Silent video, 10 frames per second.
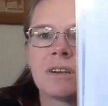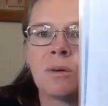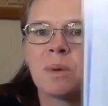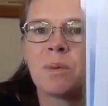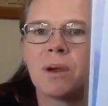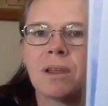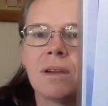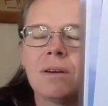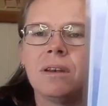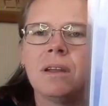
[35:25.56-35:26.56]
that I'll be
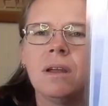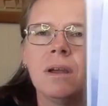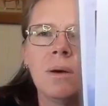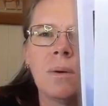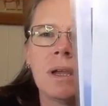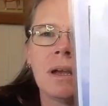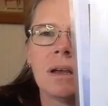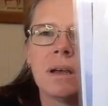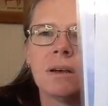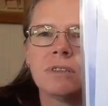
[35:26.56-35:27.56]
working on. We
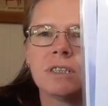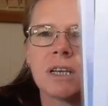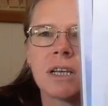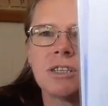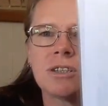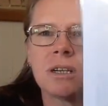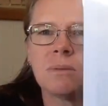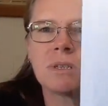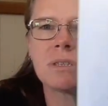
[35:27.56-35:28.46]
have daydream